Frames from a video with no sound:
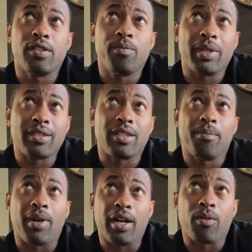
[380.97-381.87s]
based
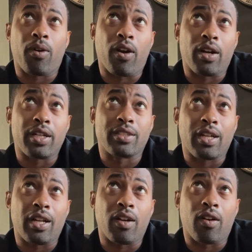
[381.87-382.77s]
on my work, it's
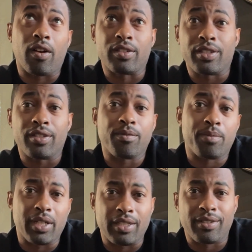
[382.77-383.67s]
kind of hard to
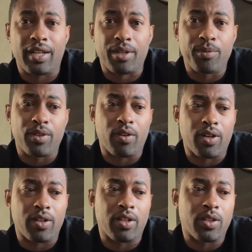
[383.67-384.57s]
pick a segment
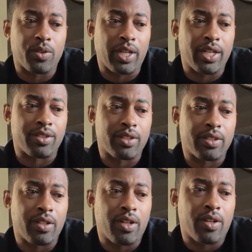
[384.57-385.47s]
or a
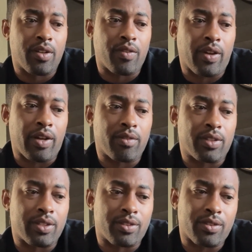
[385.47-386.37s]
location that
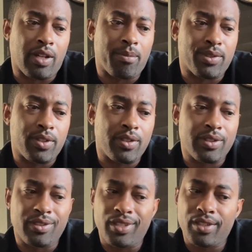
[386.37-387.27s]
gets those
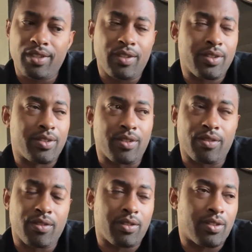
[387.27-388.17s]
opportunities. It's
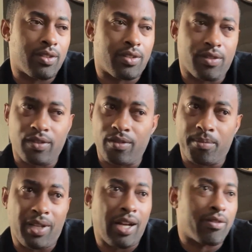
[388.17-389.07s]
you
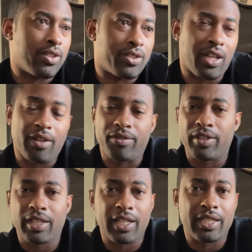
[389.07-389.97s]
apply for a job. If
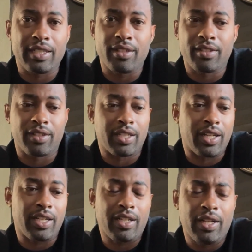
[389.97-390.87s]
you get it, you
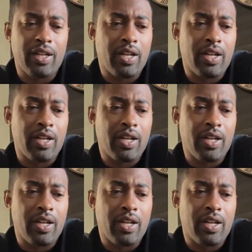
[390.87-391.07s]
get it,